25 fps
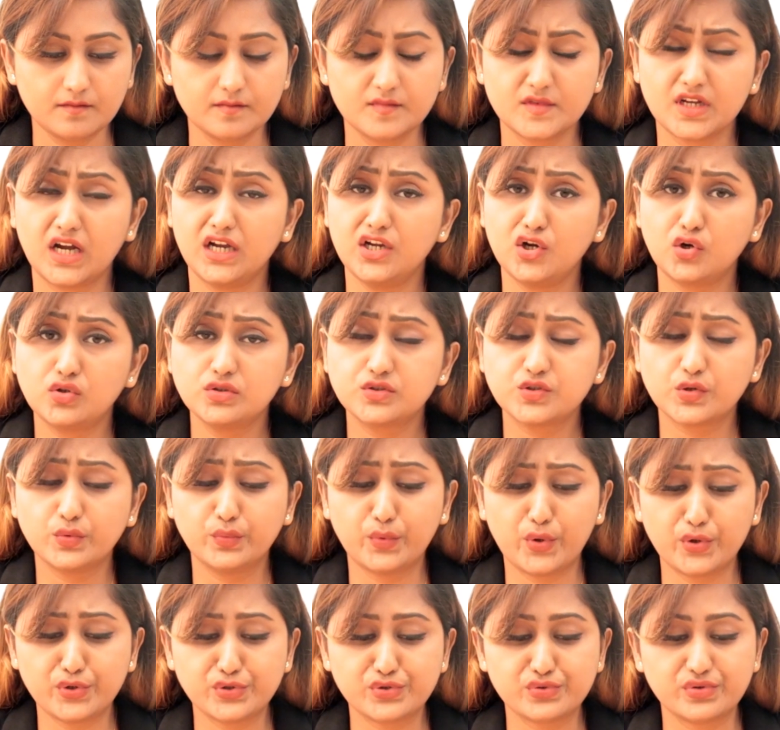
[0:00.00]
I also
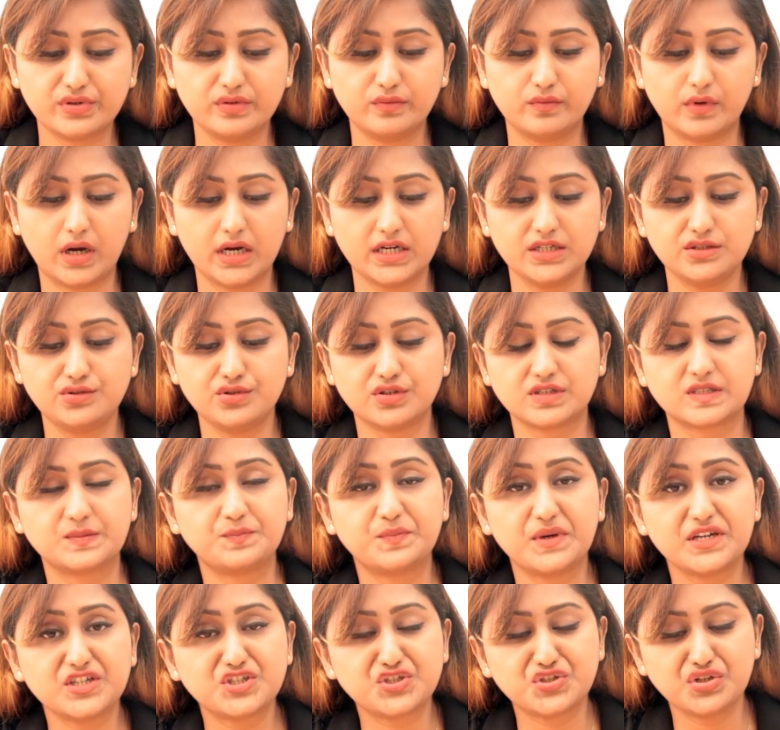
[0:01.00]
want to invite your
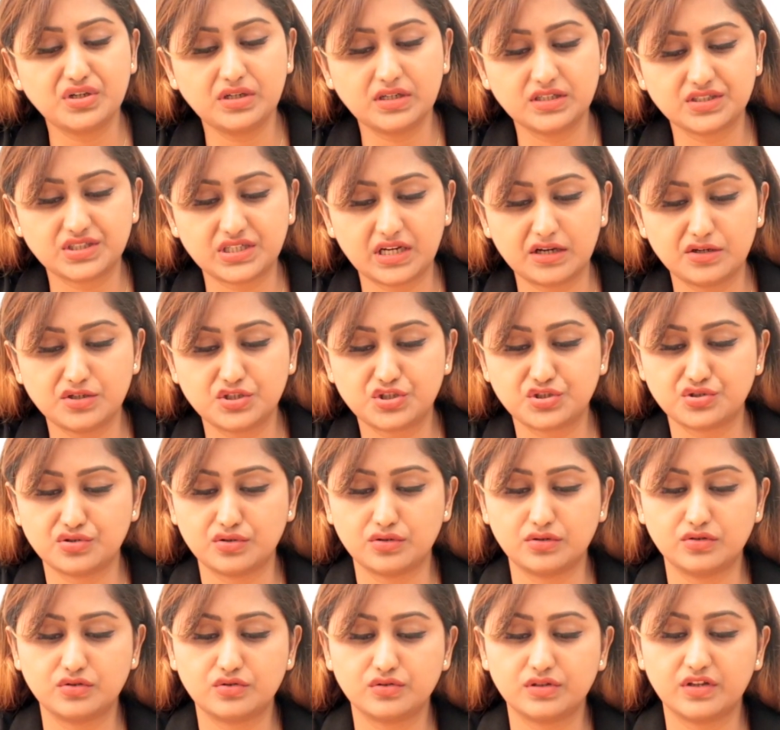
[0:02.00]
special
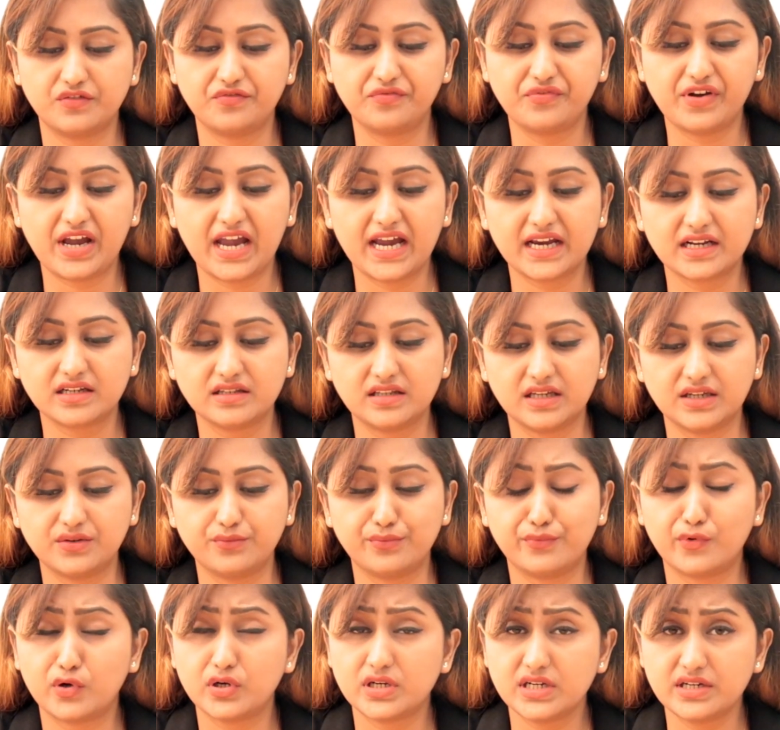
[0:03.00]
attention to the fact that
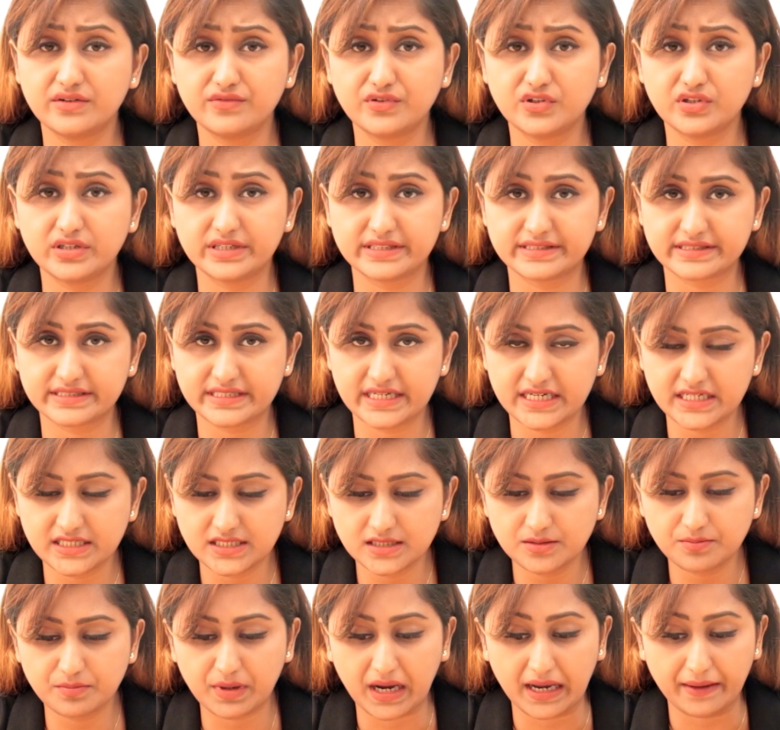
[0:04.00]
whatever is
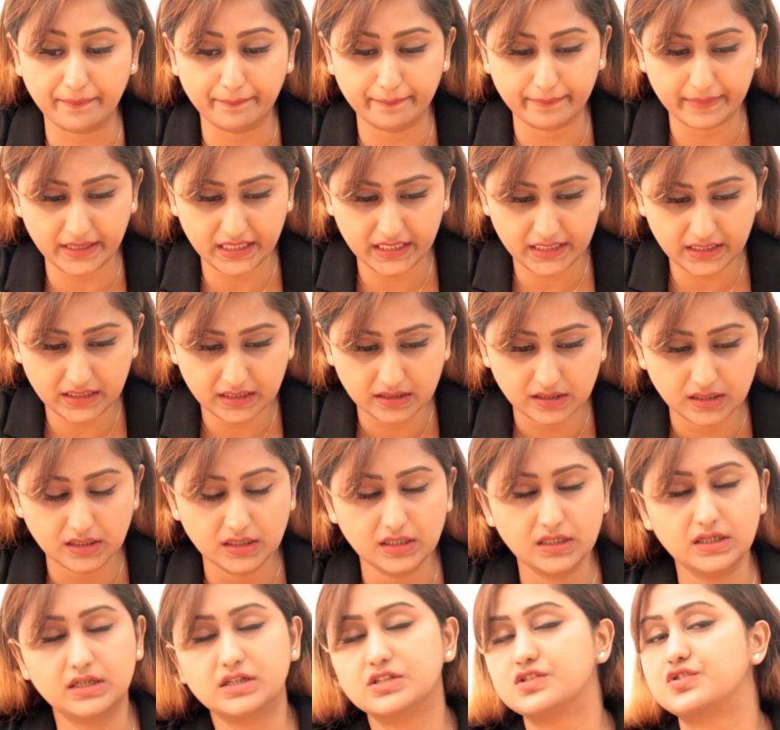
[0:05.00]
stated by me
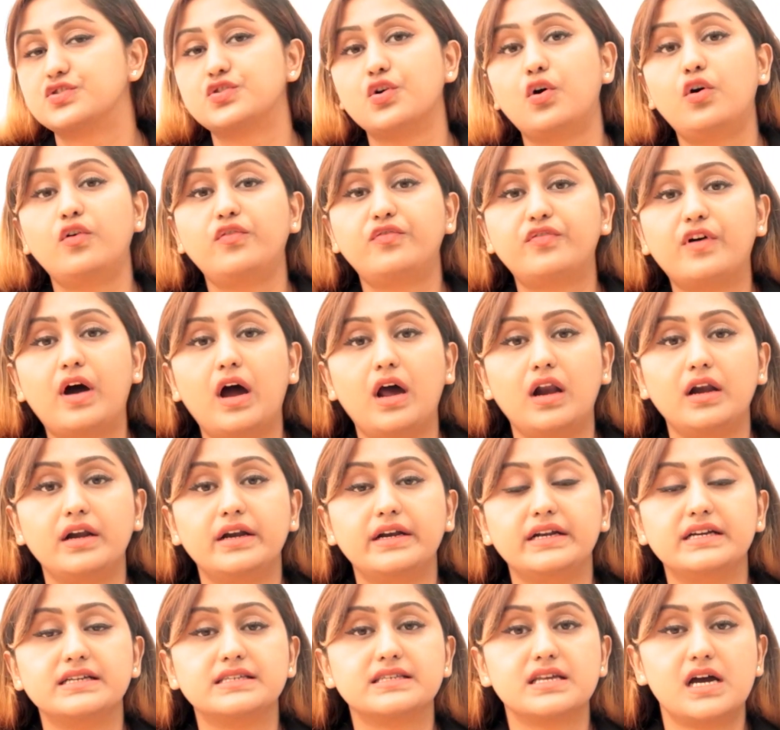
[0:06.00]
so
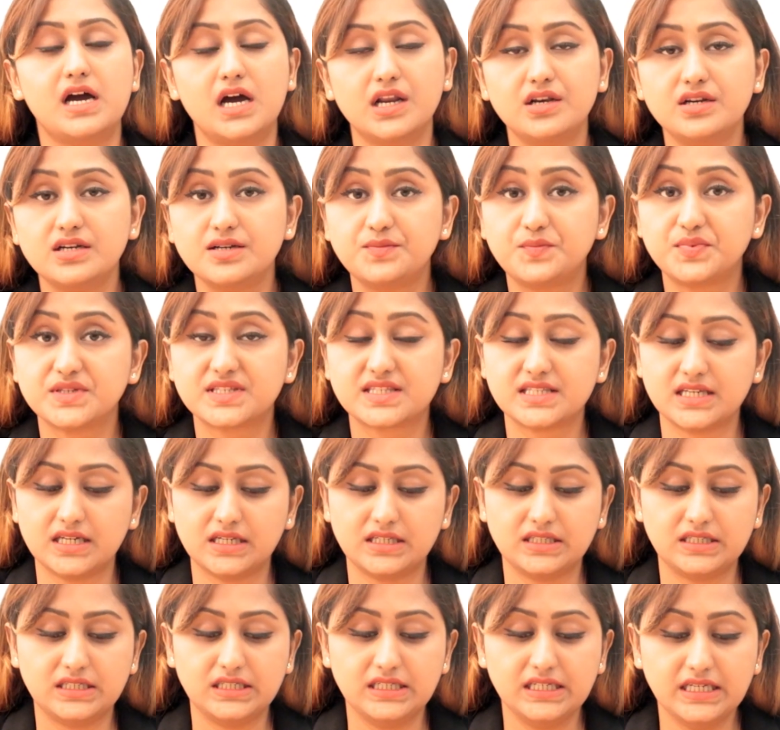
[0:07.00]
far is
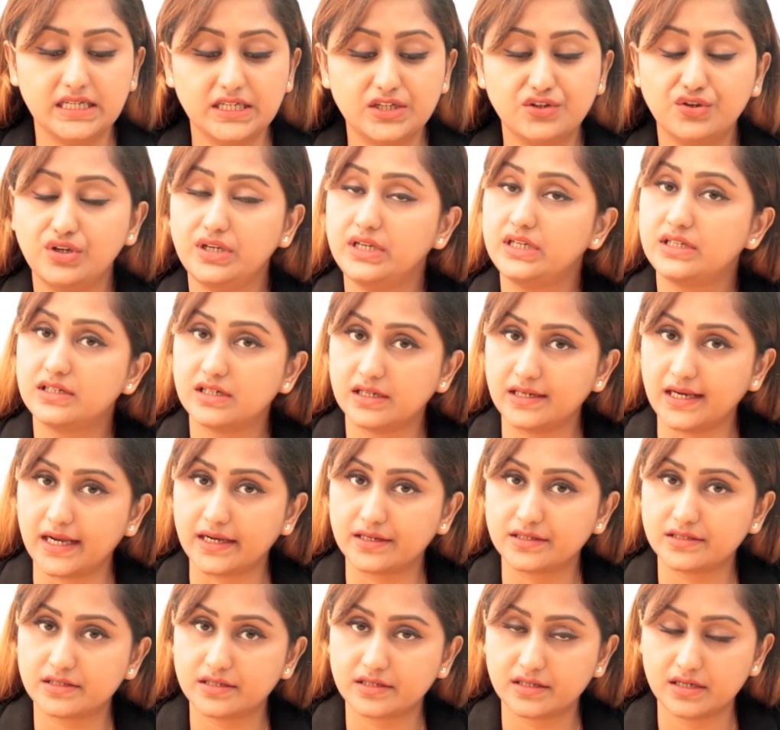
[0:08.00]
100% legally
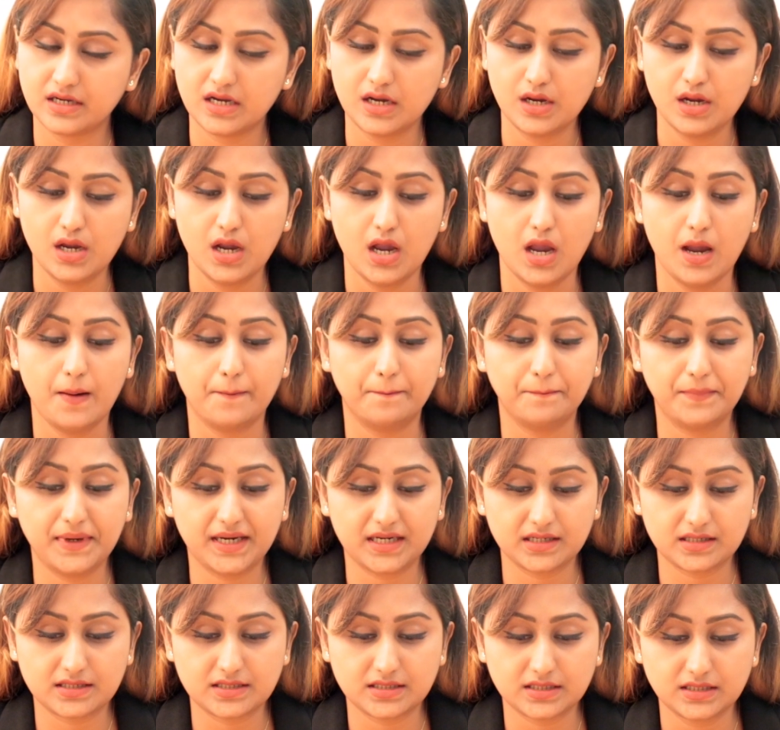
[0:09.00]
correct,
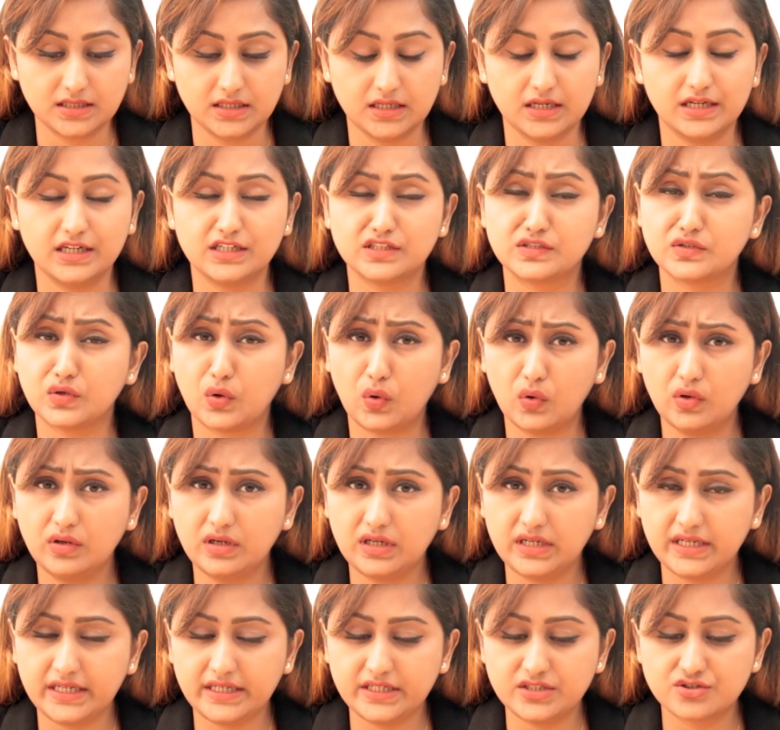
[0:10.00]
but is
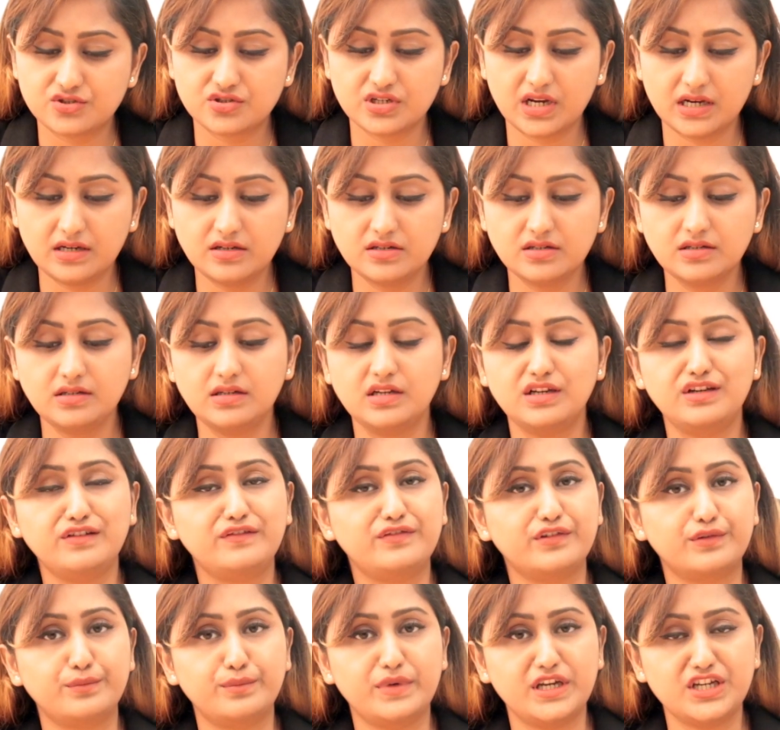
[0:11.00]
only general
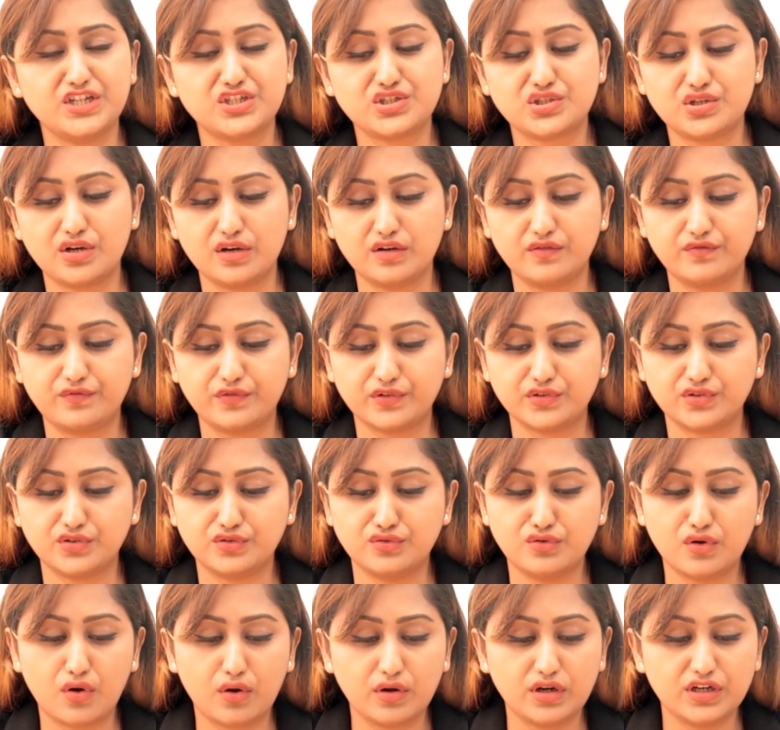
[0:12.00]
information for the
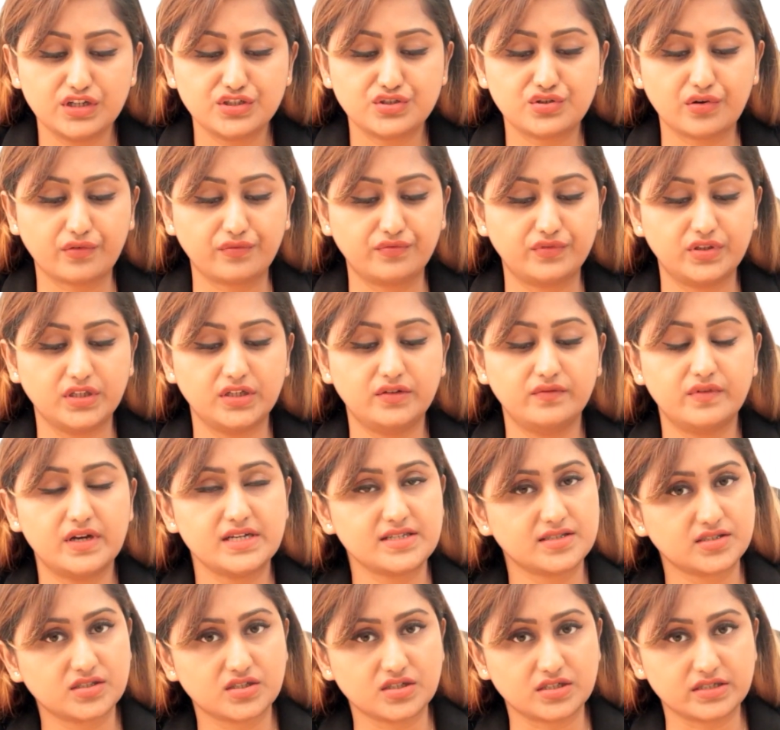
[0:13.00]
knowledge of the
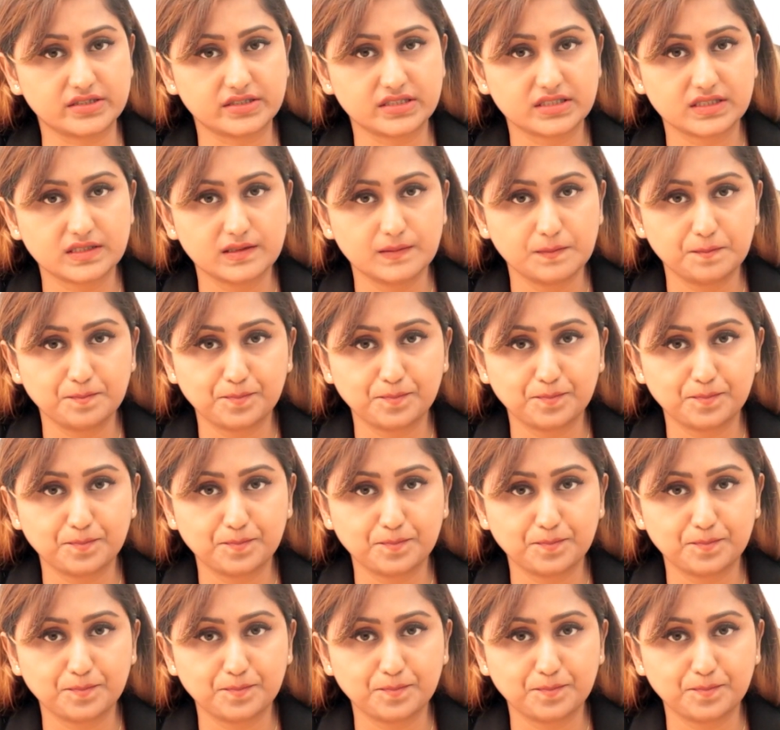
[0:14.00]
investors